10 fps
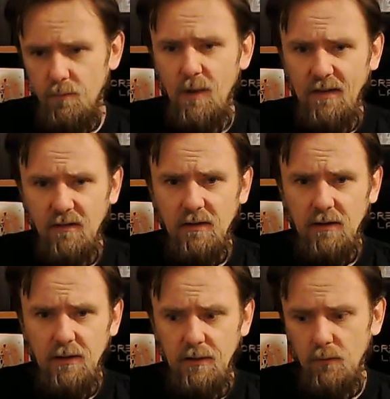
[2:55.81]

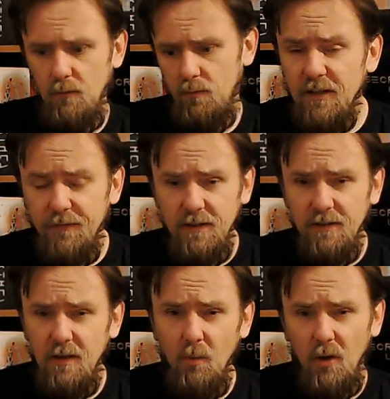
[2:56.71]
basically
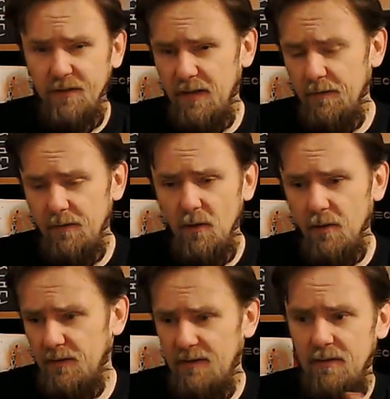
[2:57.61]
defeat the boss, and if
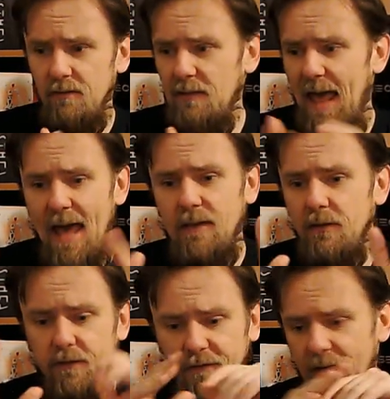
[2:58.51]
not, the
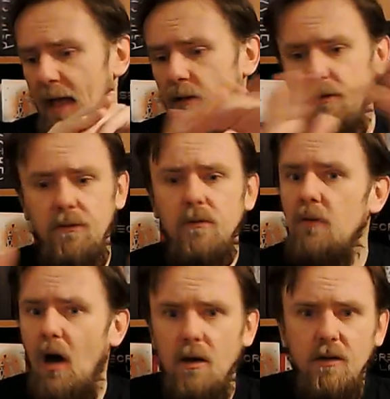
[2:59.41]
land fell into
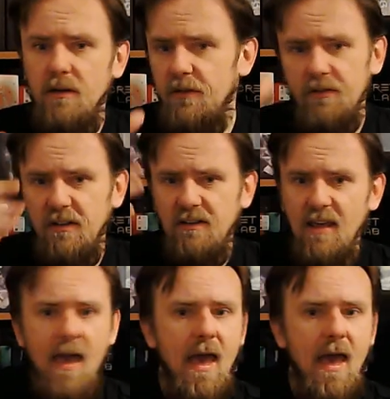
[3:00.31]
darkness and